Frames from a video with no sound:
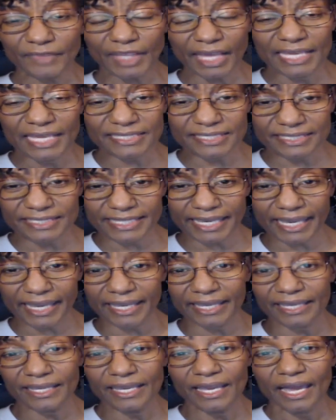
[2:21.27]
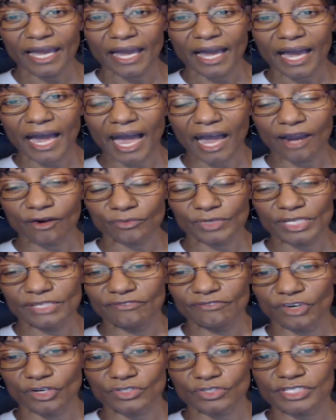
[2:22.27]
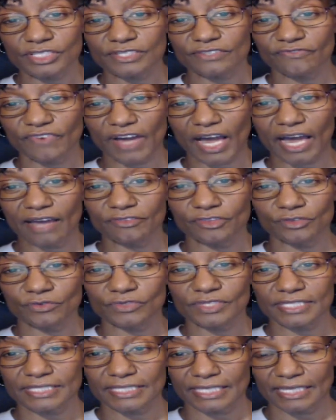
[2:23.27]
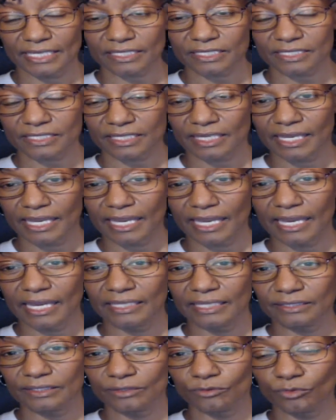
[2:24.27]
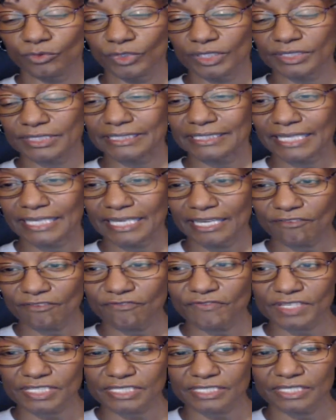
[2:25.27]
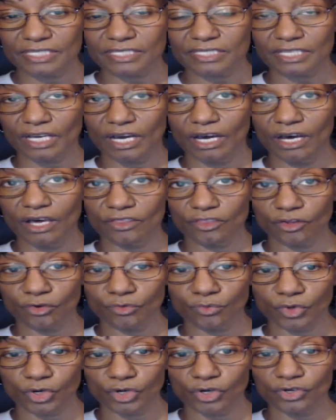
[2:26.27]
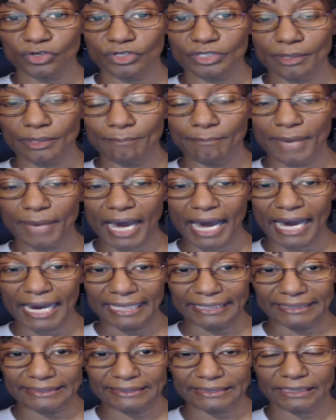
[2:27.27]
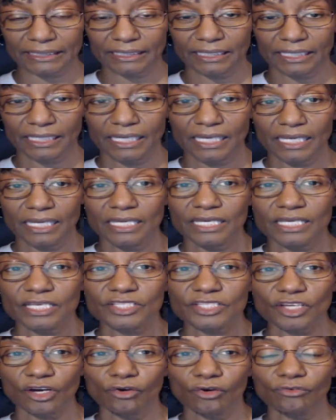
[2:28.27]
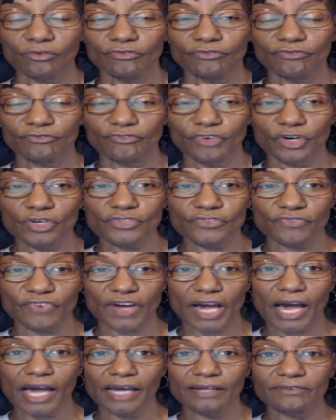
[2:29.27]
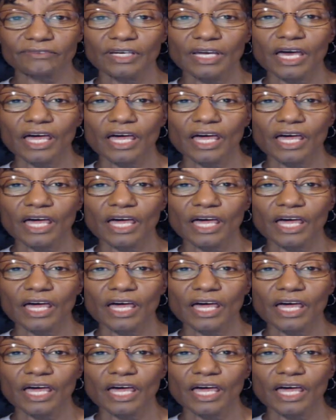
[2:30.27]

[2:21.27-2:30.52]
and today, I'll read verses 5 through 6 and with an emphasis on the word mind. So, verse 5